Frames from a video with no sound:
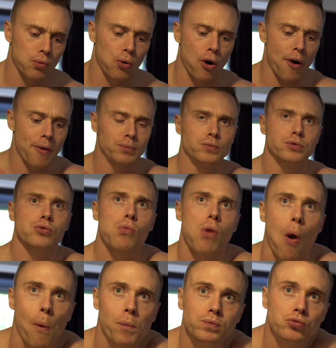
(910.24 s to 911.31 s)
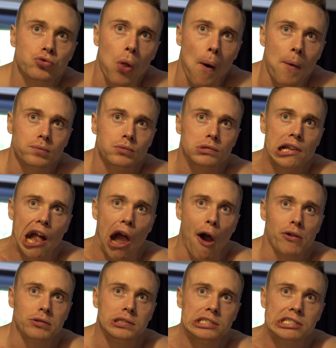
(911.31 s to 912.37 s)
more. Was there some seriousness to this?
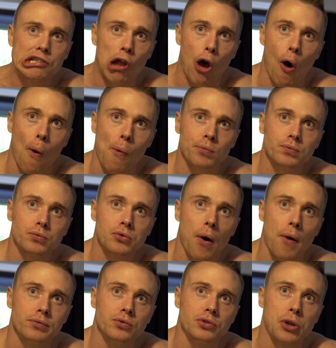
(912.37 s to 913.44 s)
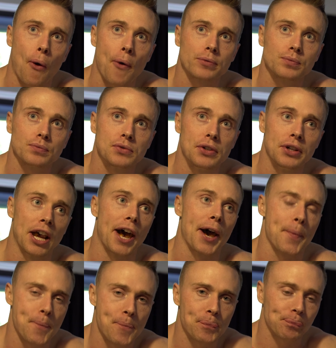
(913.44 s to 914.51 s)
No. Are you, are you hard on yourself? Yeah,
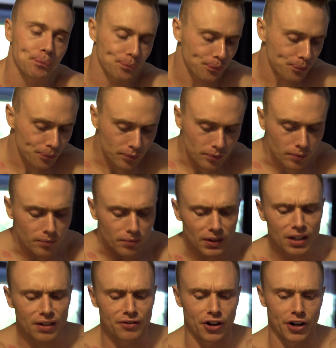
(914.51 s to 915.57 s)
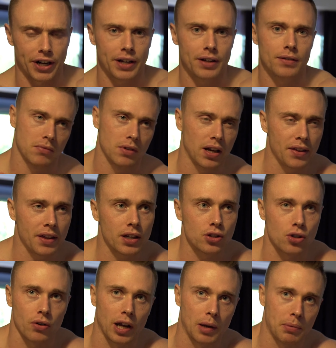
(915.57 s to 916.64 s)
very. I think it's
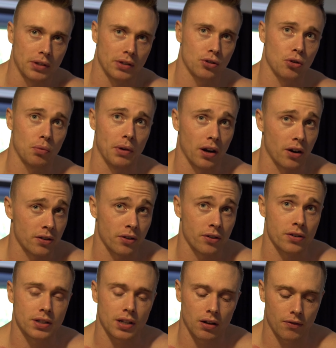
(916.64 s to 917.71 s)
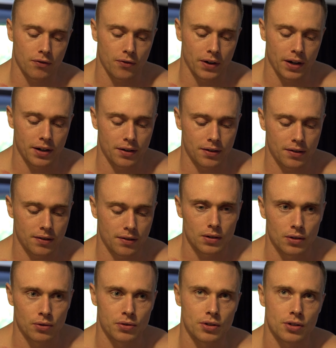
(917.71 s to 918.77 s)
okay to be hard on yourself when
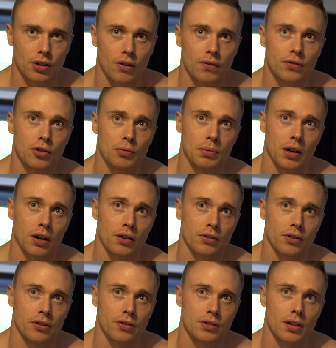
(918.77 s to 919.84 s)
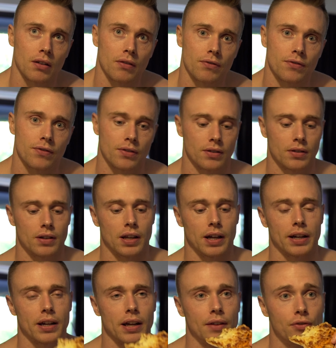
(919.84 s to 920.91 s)
you deserve to be hard on yourself.
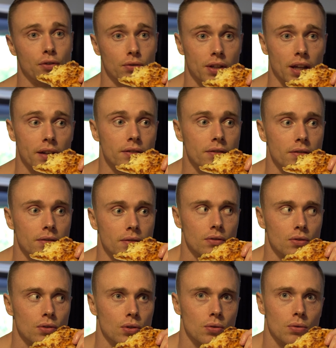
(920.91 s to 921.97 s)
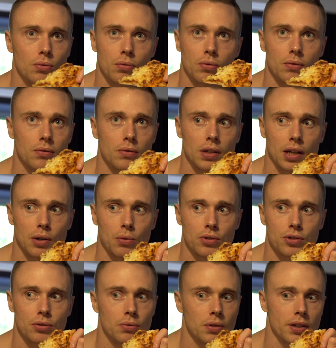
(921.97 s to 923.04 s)
Like, if you didn't do like
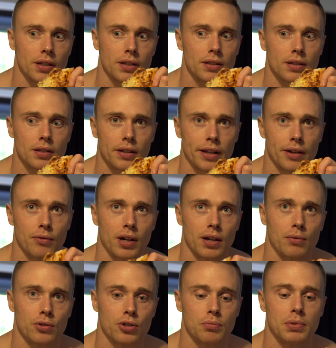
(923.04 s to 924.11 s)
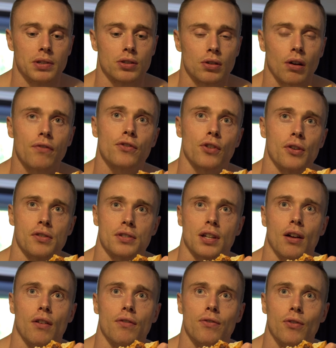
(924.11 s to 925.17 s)
what you wanted, then why would you be soft on
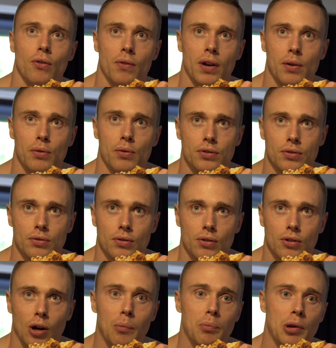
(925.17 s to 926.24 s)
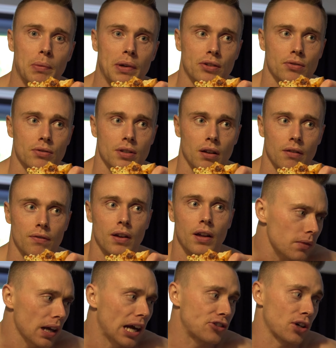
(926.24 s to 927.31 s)
yourself, or why would you compliment yourself?
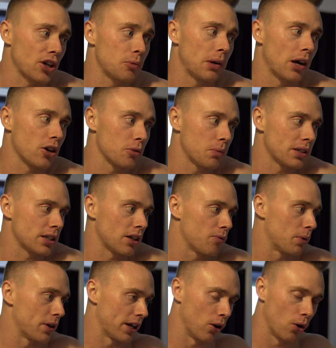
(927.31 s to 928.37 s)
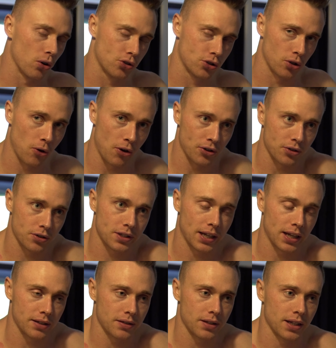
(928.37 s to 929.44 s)
I try to be hard on myself, but I also
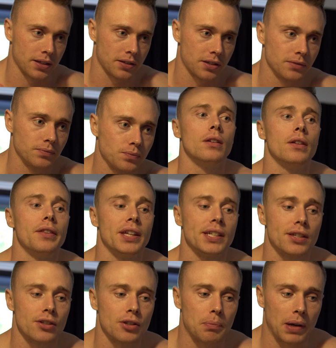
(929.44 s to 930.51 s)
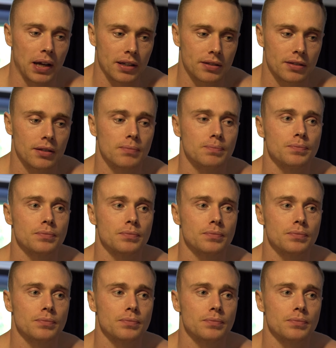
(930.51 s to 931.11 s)
understand that this is the past.